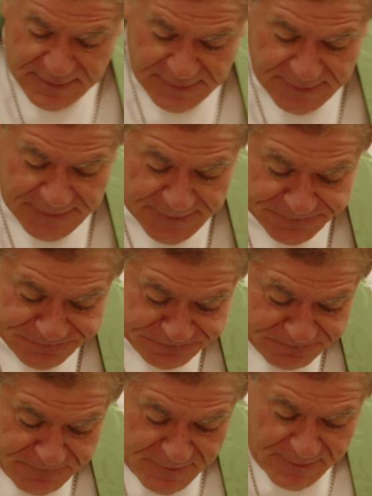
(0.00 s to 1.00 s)
Um,
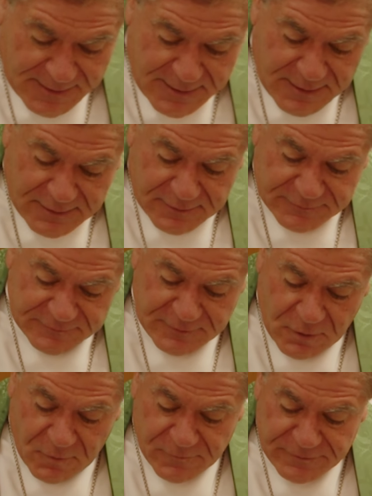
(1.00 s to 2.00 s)

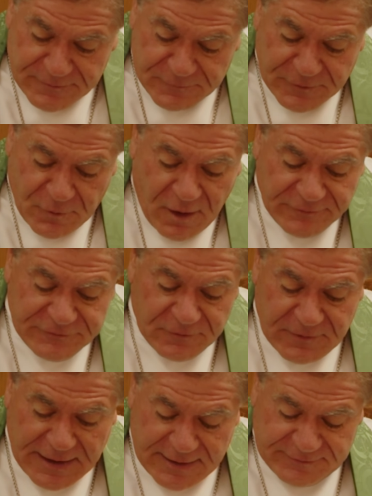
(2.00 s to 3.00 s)
so we
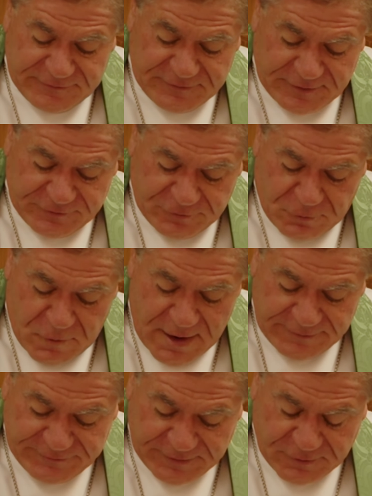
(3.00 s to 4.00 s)
also had such
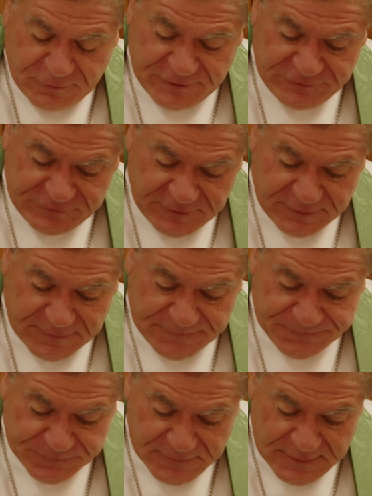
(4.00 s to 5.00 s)
quasi Christian
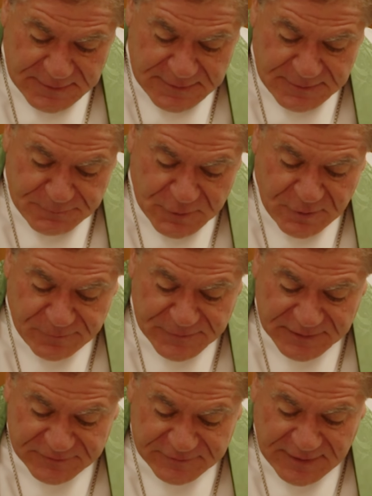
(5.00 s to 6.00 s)

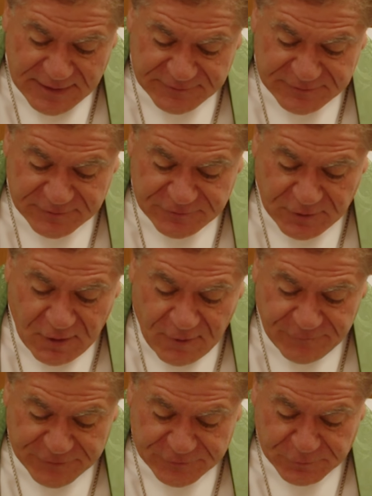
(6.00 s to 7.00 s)
movements as the
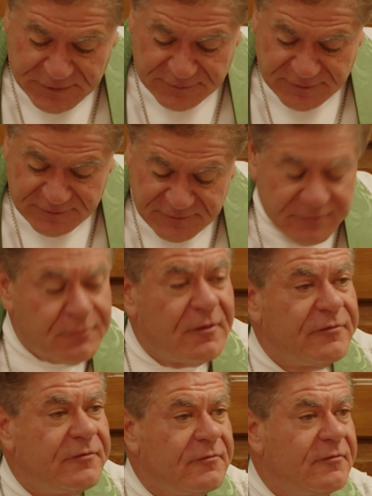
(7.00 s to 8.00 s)
Jehovah's Witnesses,
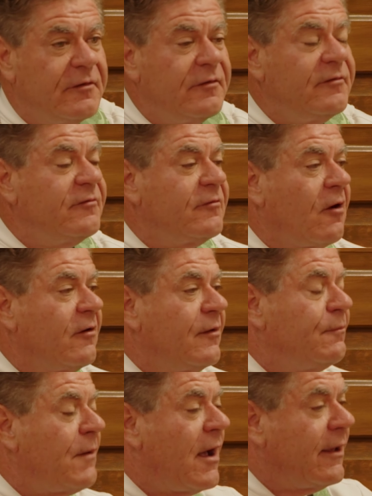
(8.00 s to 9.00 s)

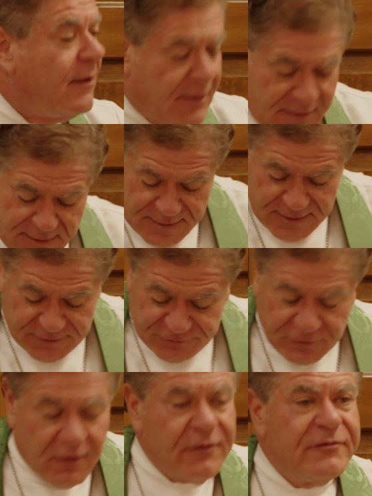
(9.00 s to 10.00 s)
started by uh,
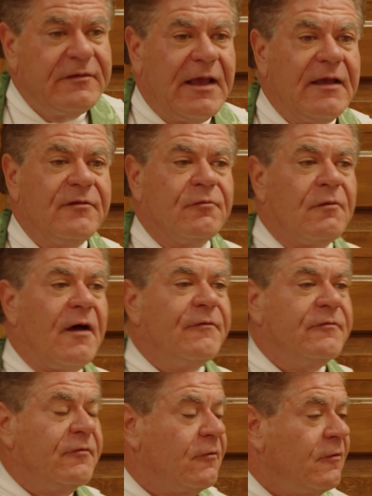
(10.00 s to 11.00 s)
Charles Taze
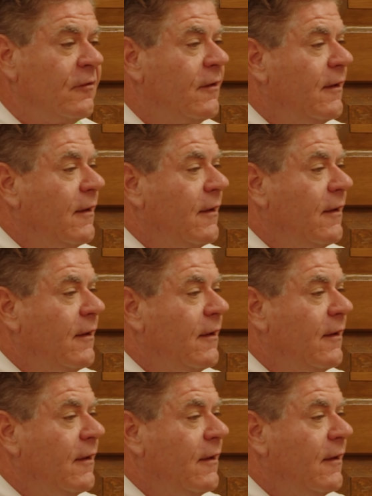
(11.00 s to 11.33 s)
Russell,